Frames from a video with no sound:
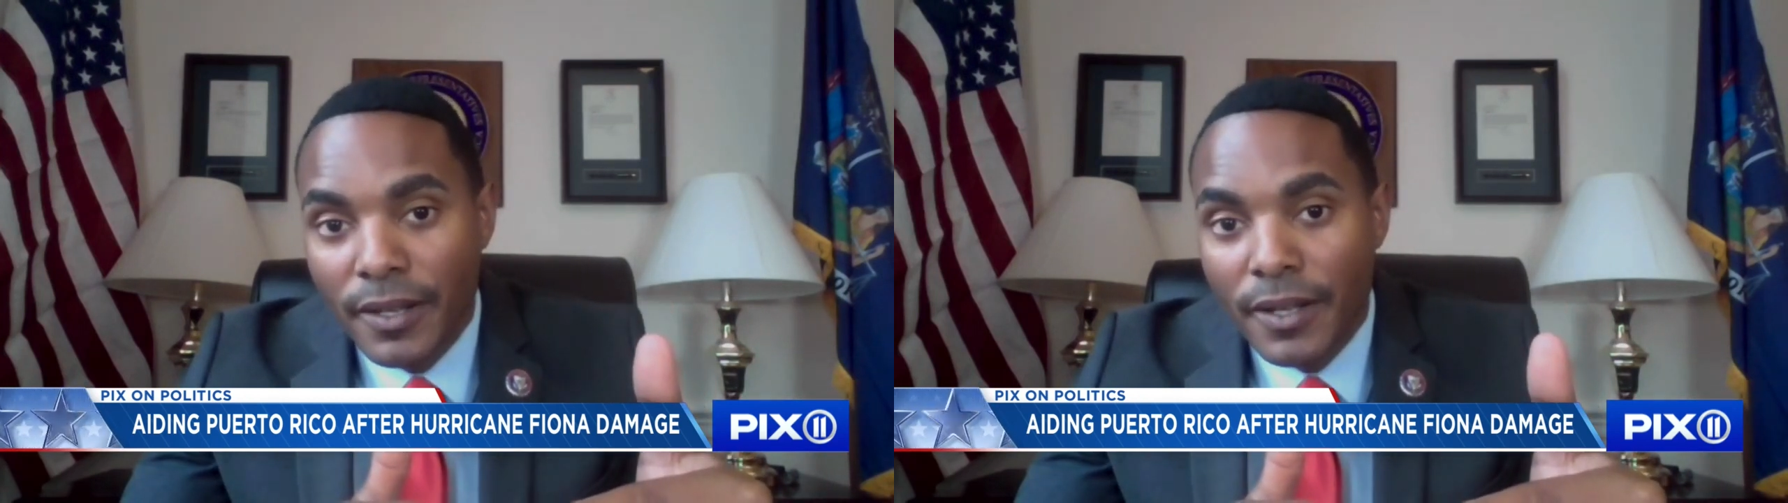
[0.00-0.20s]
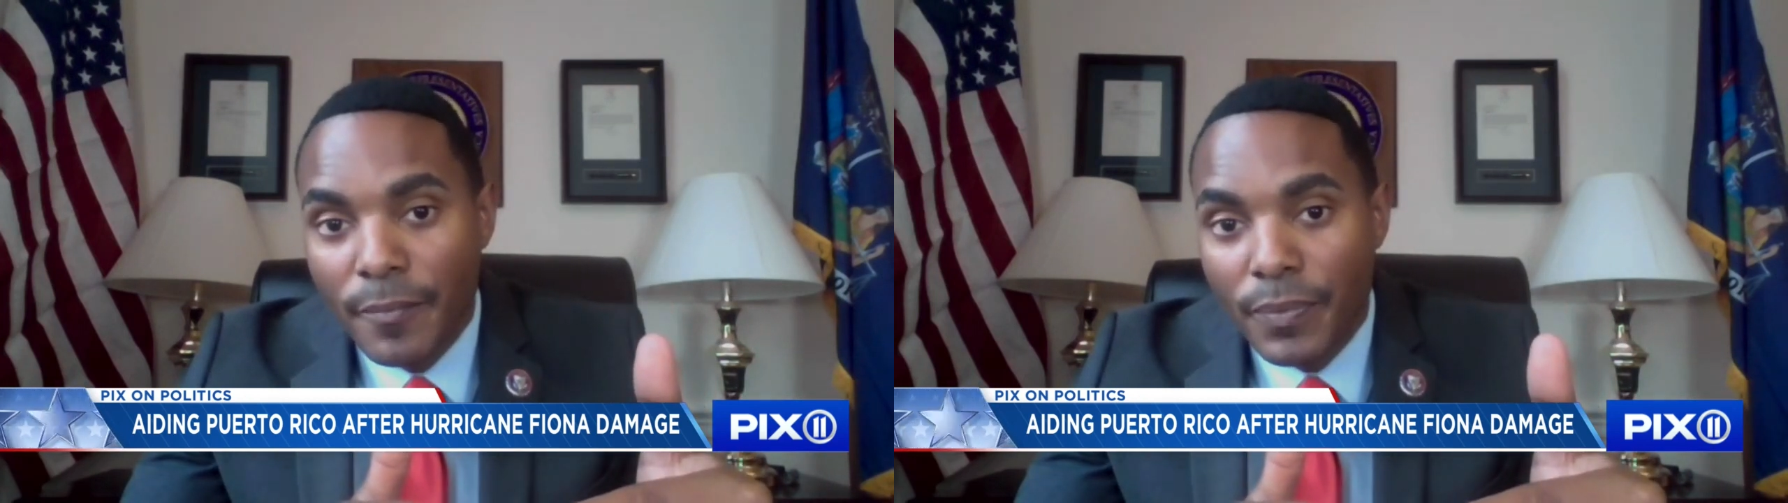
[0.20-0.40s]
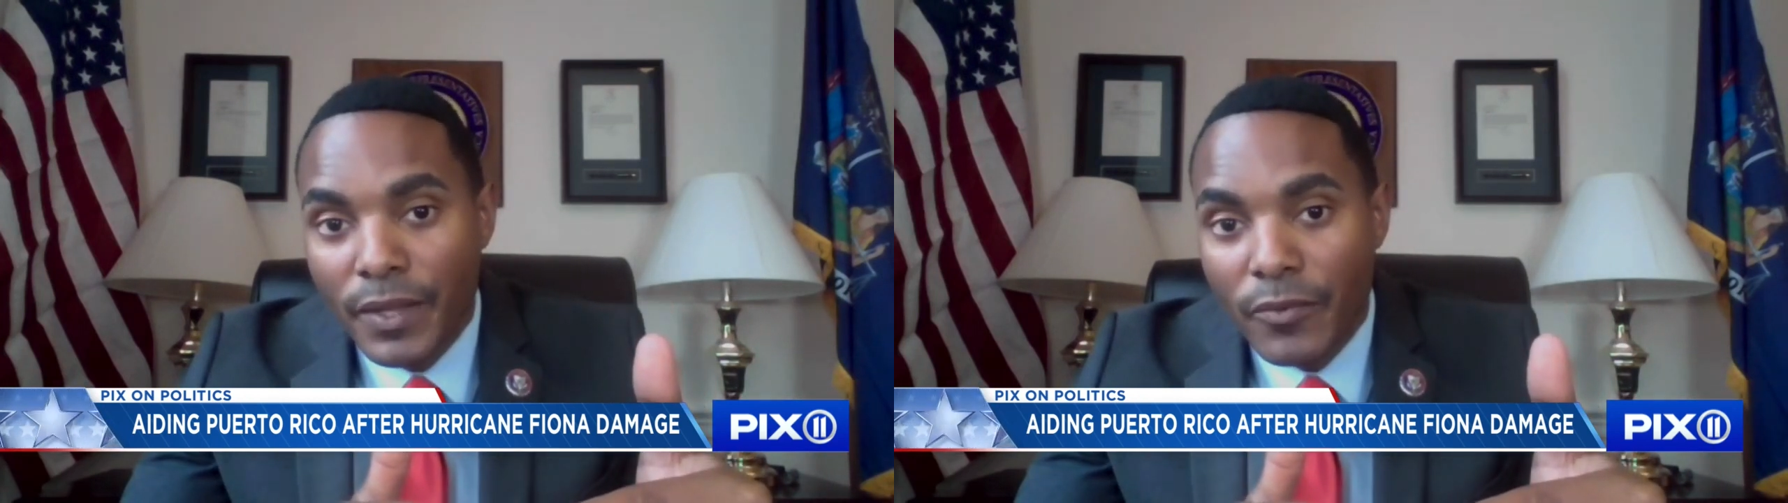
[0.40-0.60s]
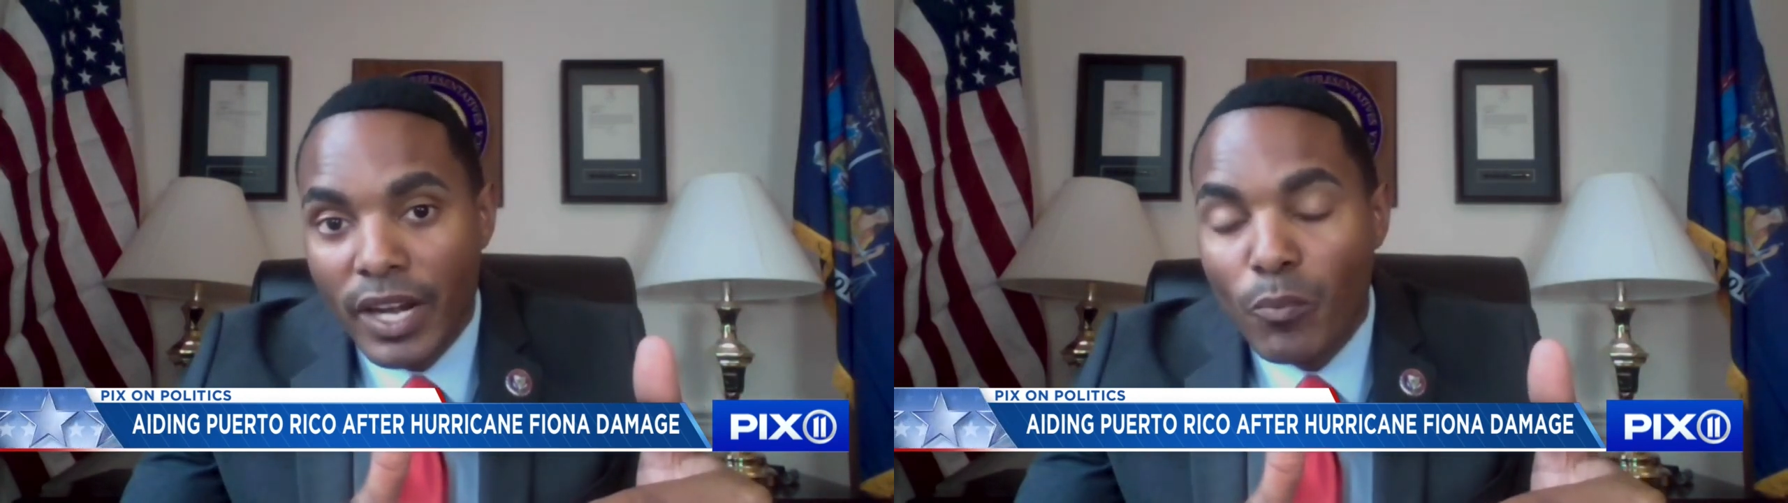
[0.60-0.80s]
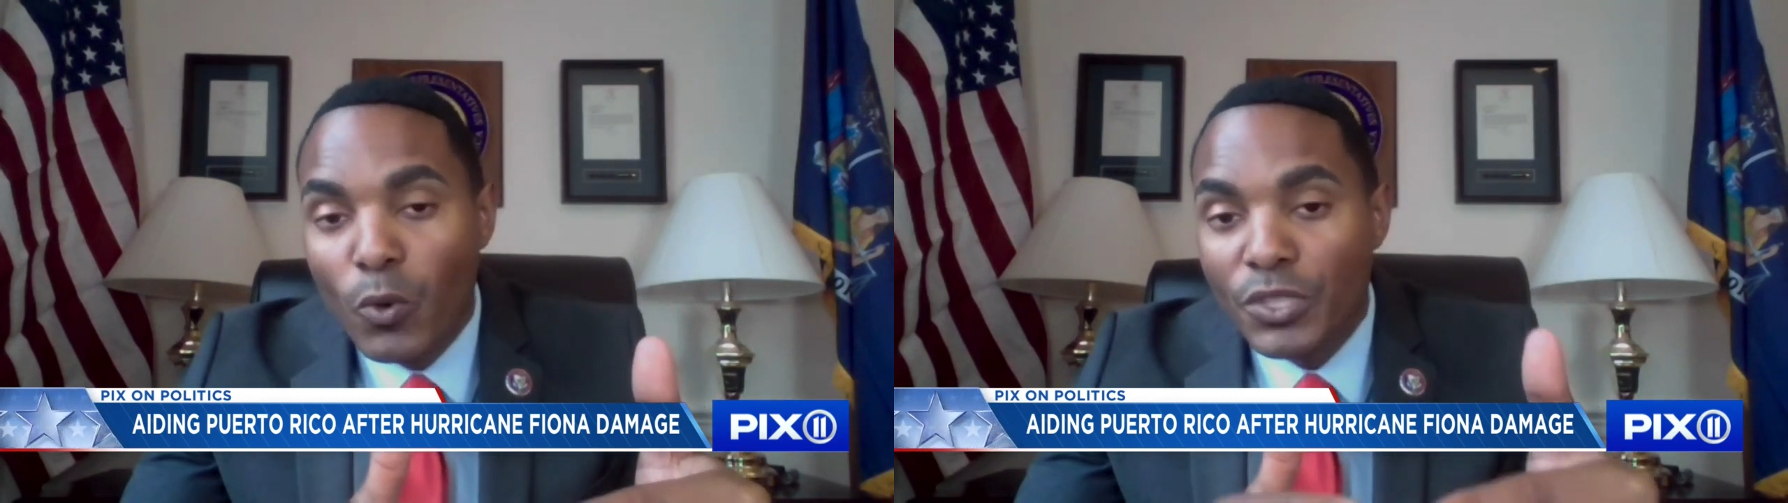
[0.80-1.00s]
So,
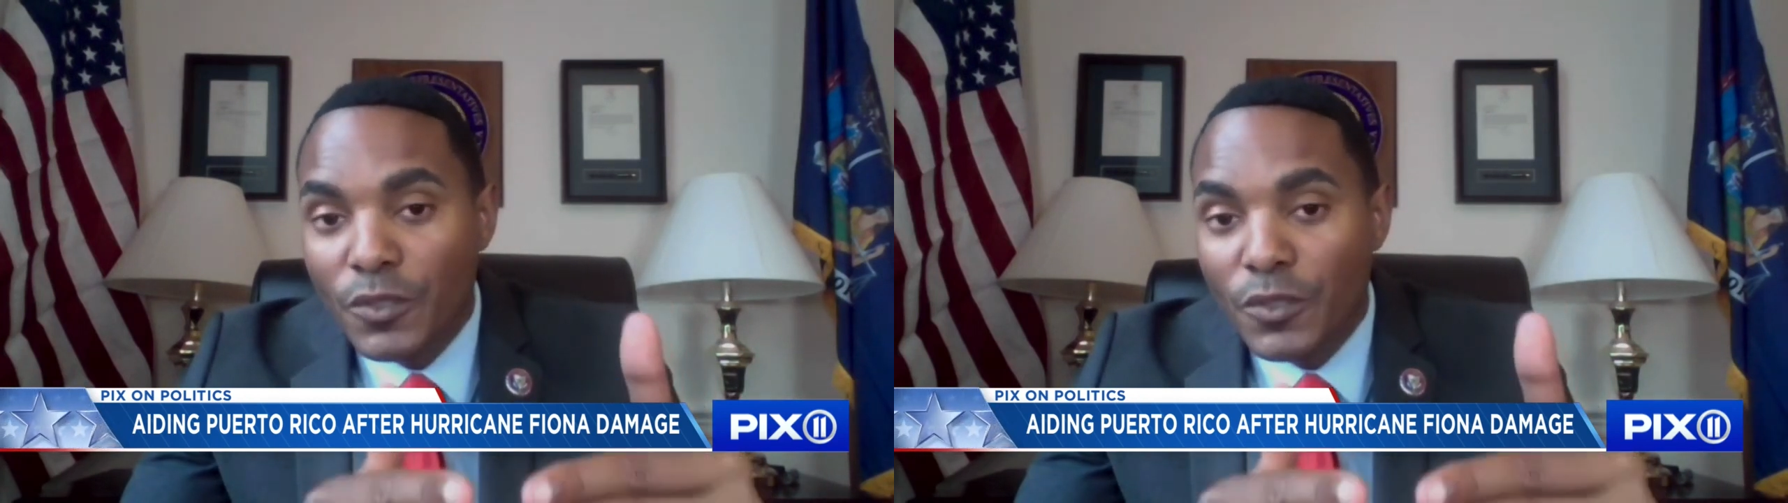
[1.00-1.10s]
right, a more